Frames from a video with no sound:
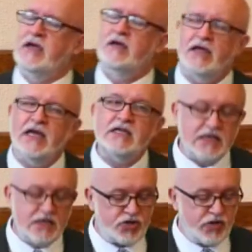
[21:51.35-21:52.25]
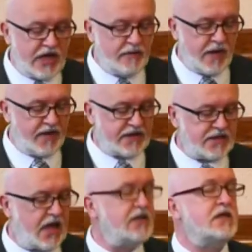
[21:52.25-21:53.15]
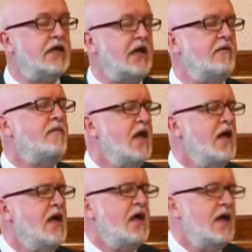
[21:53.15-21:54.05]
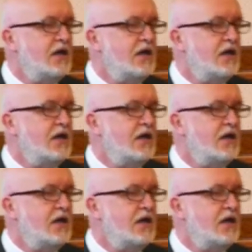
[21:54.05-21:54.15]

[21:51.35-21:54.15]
is intrigued by this idea. And